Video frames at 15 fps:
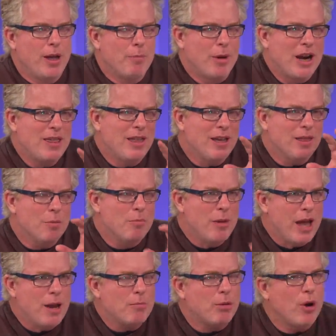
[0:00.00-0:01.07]
But I think the
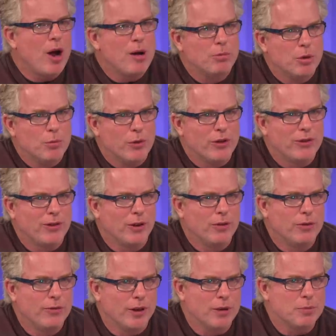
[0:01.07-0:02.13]
main problem with
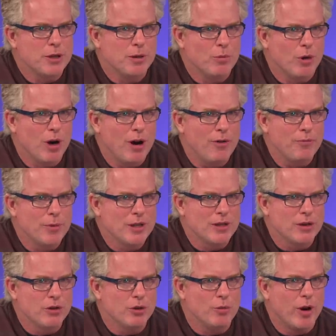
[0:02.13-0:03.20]
Philip Seymour Hoffman's
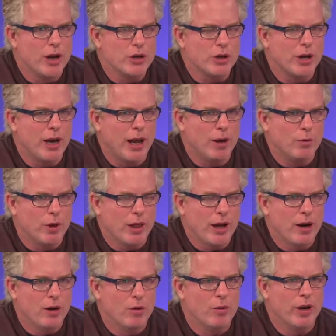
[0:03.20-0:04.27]
situation and with
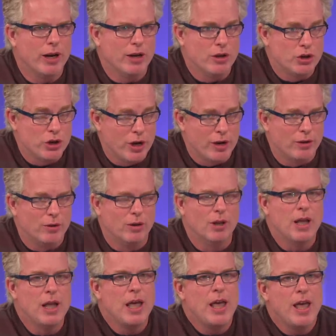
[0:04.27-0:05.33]
heroin in
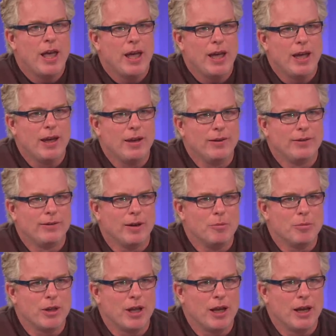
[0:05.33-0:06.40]
general is
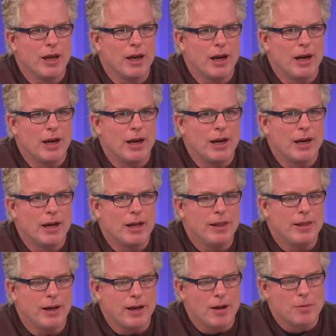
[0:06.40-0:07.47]
something
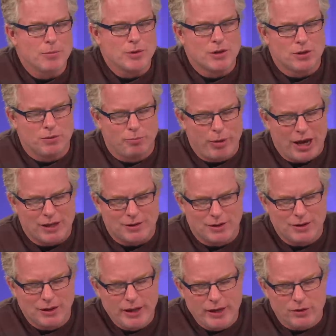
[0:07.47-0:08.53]
that comes back to
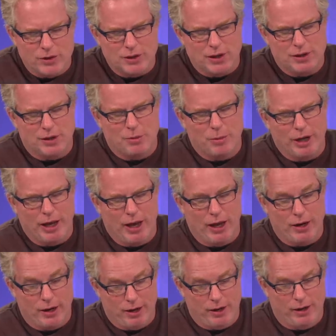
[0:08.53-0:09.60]
the legal system
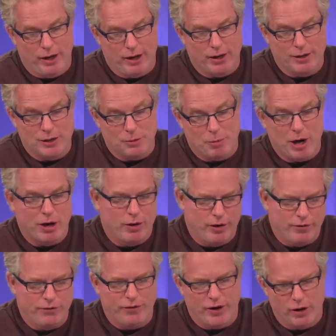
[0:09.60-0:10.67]
again, and
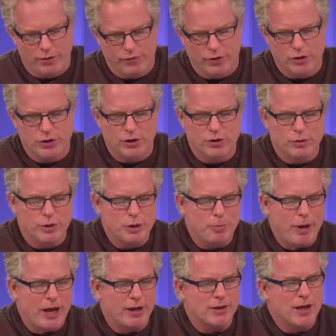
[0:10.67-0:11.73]
inspiring fear versus
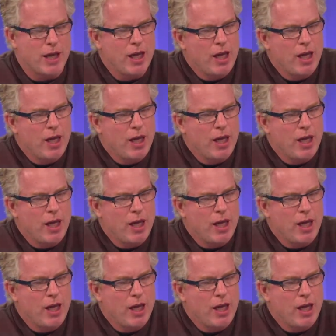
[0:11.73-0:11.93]
respect.